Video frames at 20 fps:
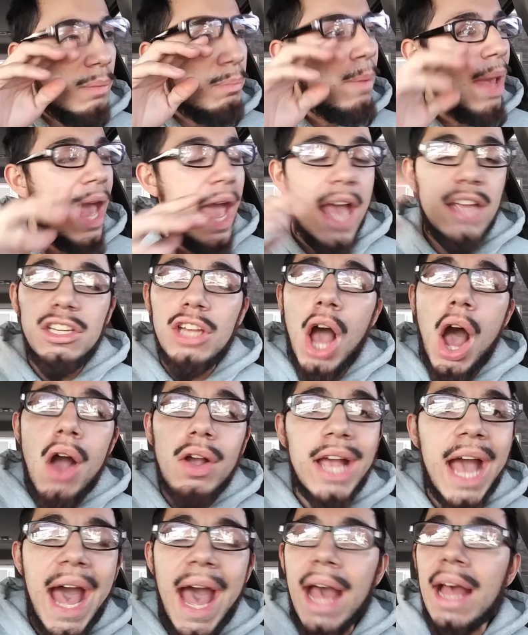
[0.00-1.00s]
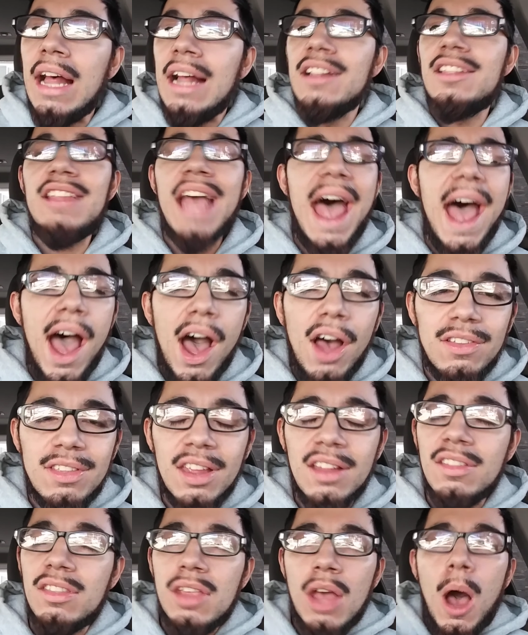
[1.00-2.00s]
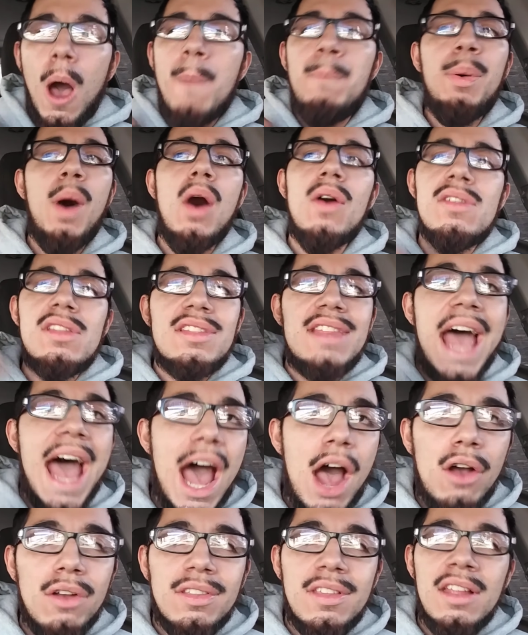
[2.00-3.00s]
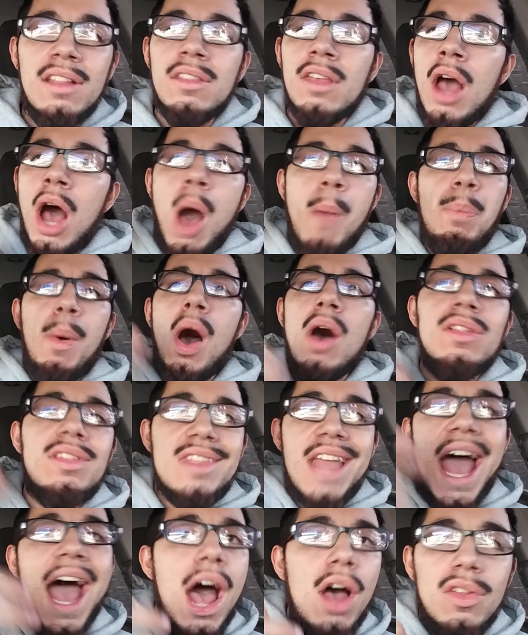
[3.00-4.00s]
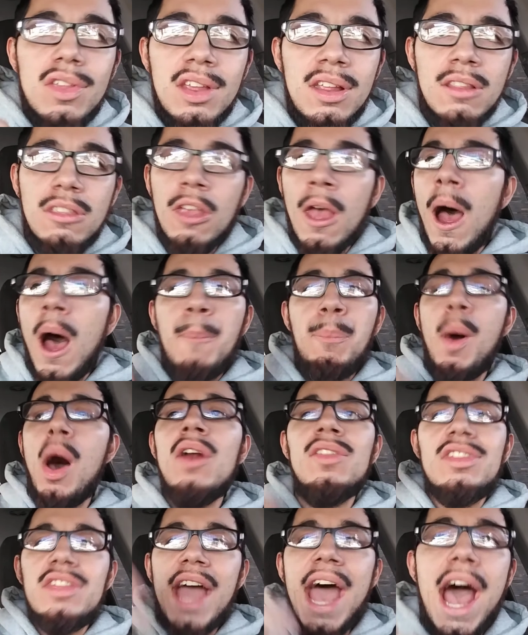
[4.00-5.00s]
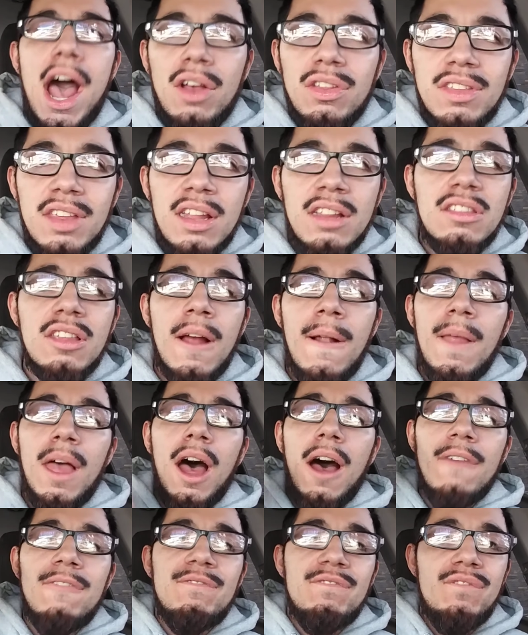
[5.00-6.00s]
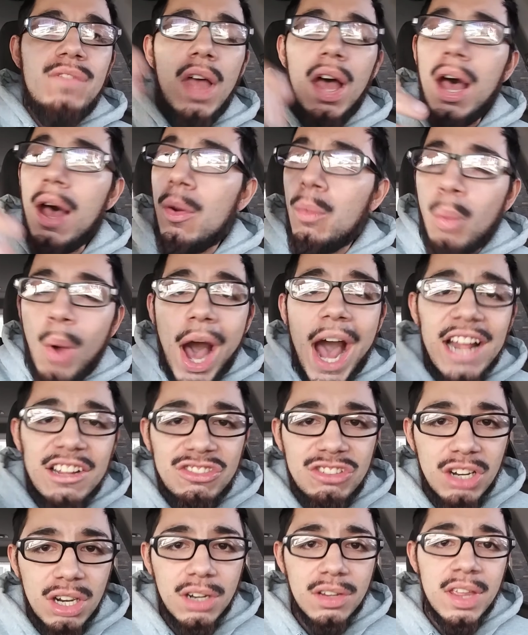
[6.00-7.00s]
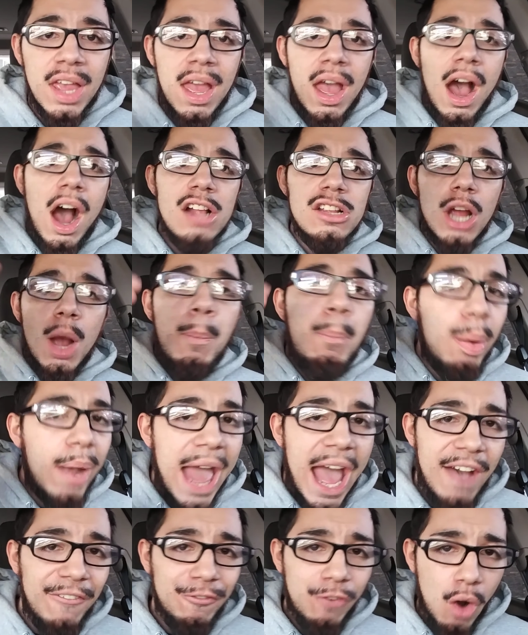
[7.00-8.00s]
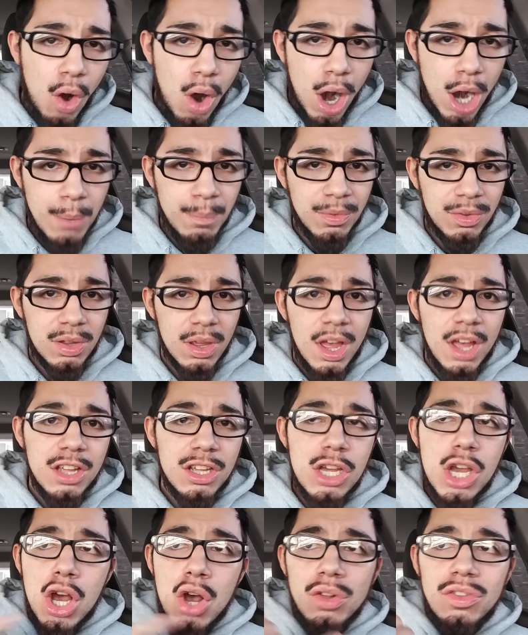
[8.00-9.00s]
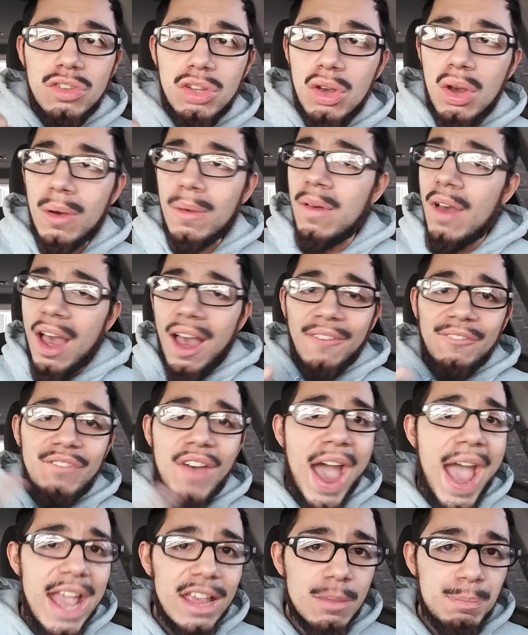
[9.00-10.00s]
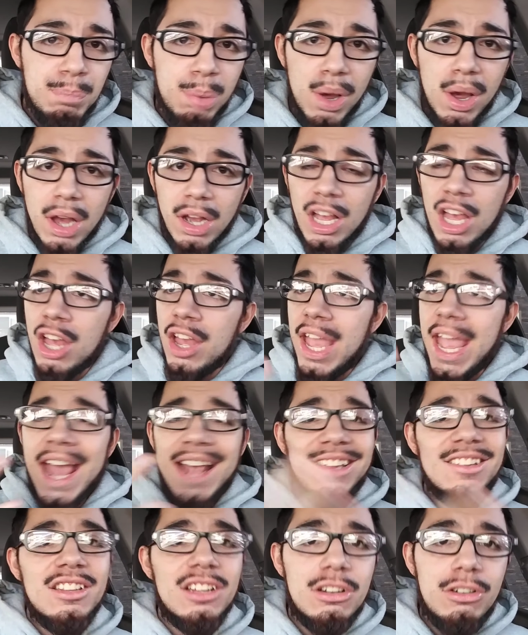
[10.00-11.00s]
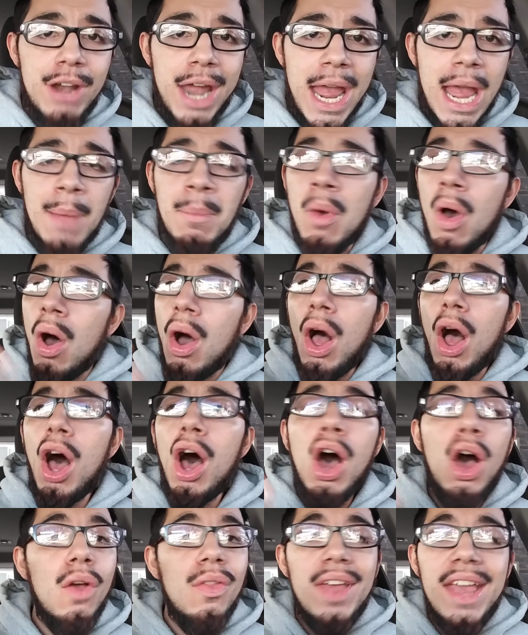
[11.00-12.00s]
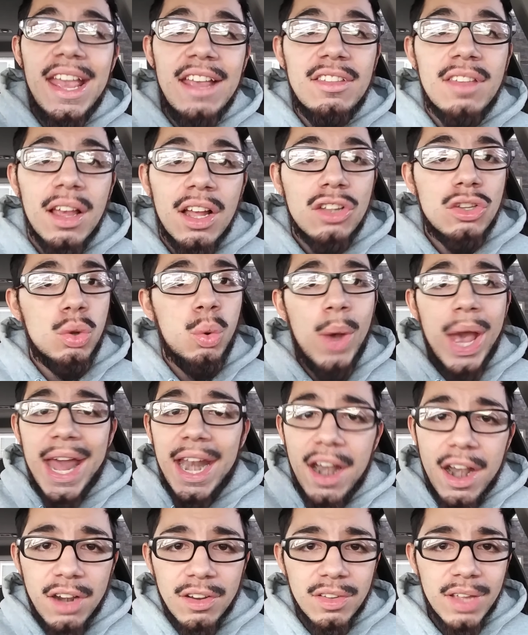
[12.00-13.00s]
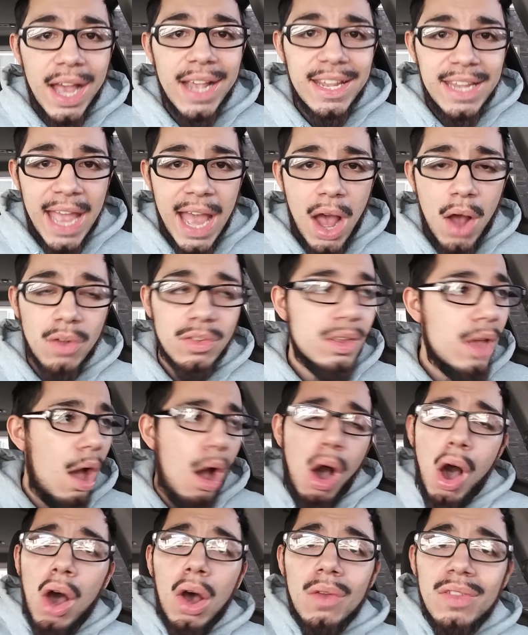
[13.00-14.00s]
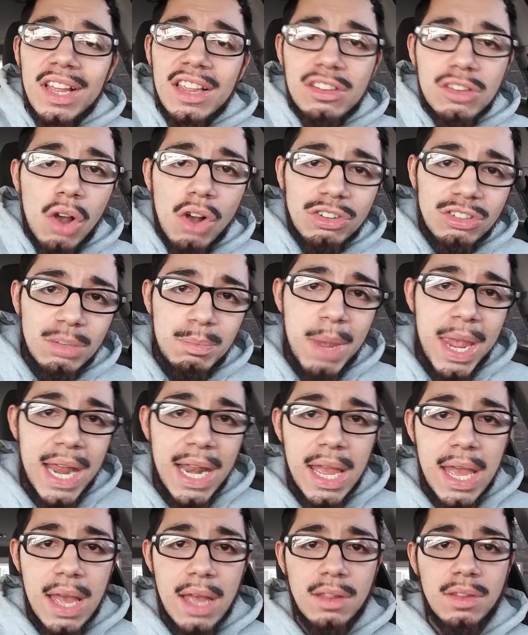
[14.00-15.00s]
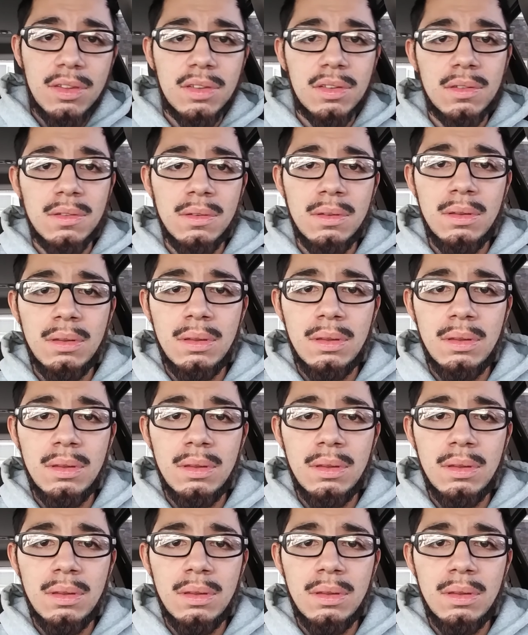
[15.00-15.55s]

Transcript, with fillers: Man, y'all got thousands upon thousands upon thousands upon thousands of uh, watchers on your platforms YouTube, Facebook, Instagram, all these Twitter's accounts, all these social medias.